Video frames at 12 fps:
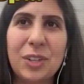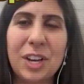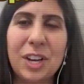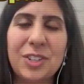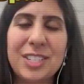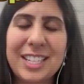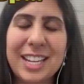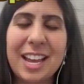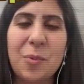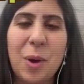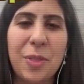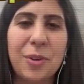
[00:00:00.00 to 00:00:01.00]
to
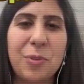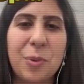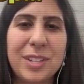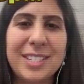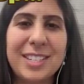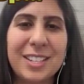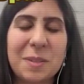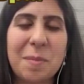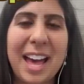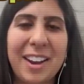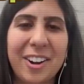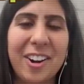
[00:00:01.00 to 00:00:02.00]
understand why their voice does
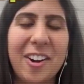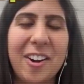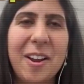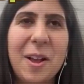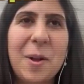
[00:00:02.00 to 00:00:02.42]
matter.